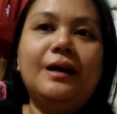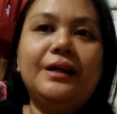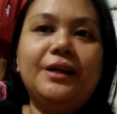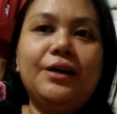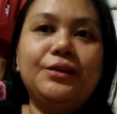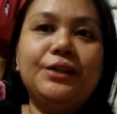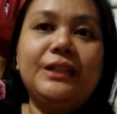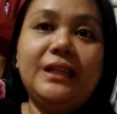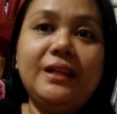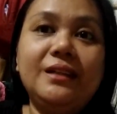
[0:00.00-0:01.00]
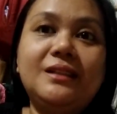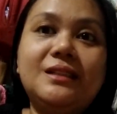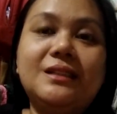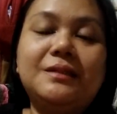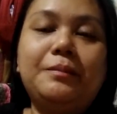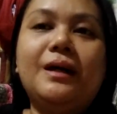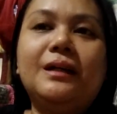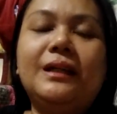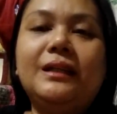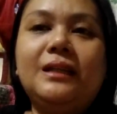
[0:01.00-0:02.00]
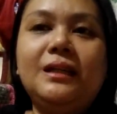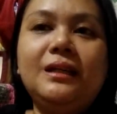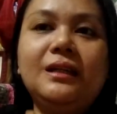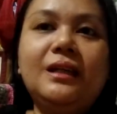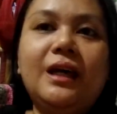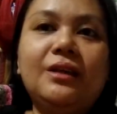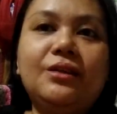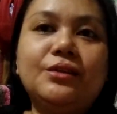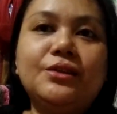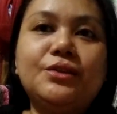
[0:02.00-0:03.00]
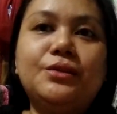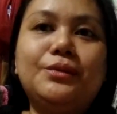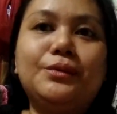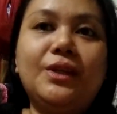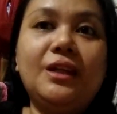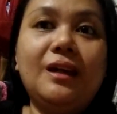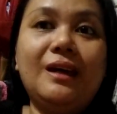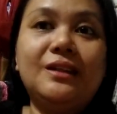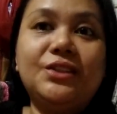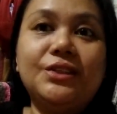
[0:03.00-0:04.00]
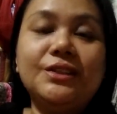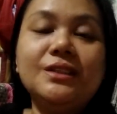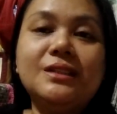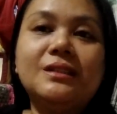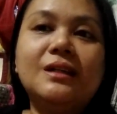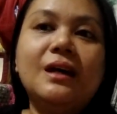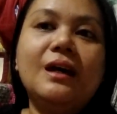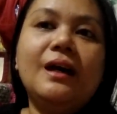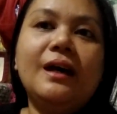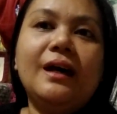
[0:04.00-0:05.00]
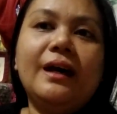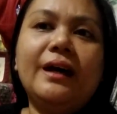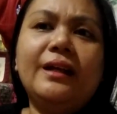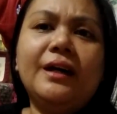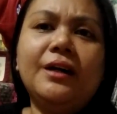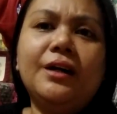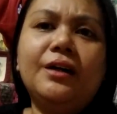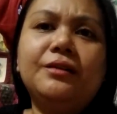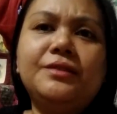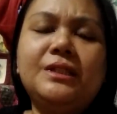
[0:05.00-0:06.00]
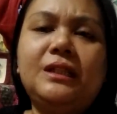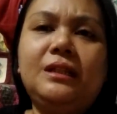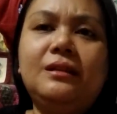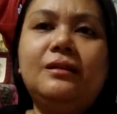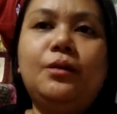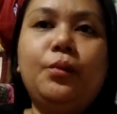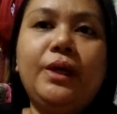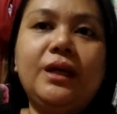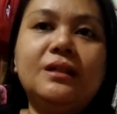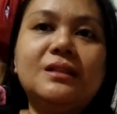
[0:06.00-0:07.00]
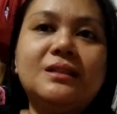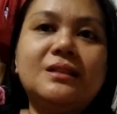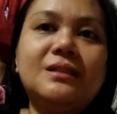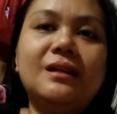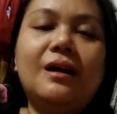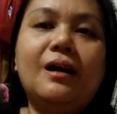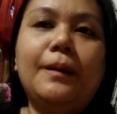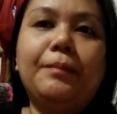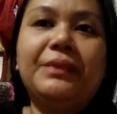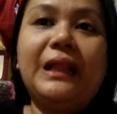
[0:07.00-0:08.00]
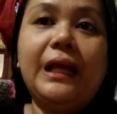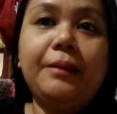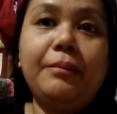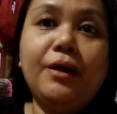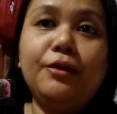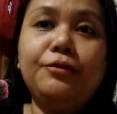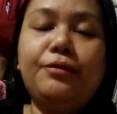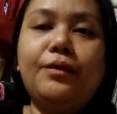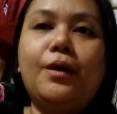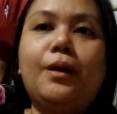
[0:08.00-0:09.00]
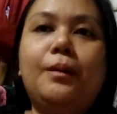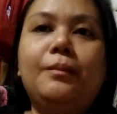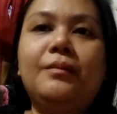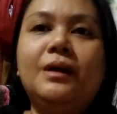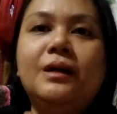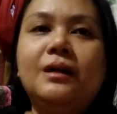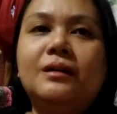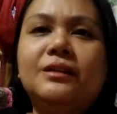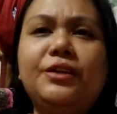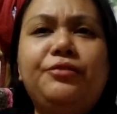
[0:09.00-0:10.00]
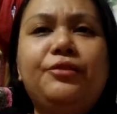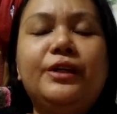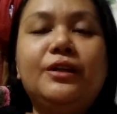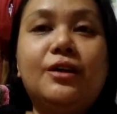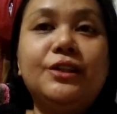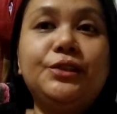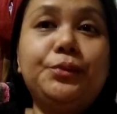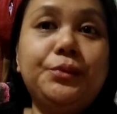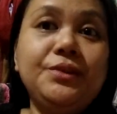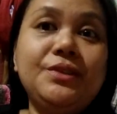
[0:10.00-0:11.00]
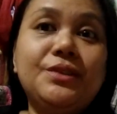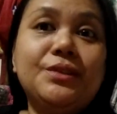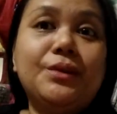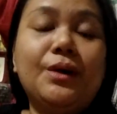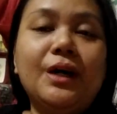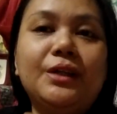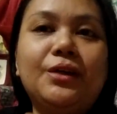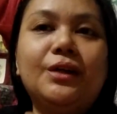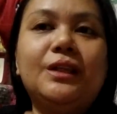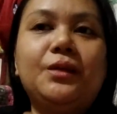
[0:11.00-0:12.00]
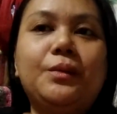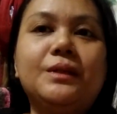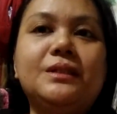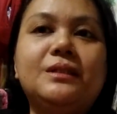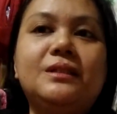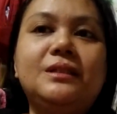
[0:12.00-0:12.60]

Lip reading: younger kids, but I think it caters to teenagers. And I have seen the Winx label from different cartoons, so I thought it is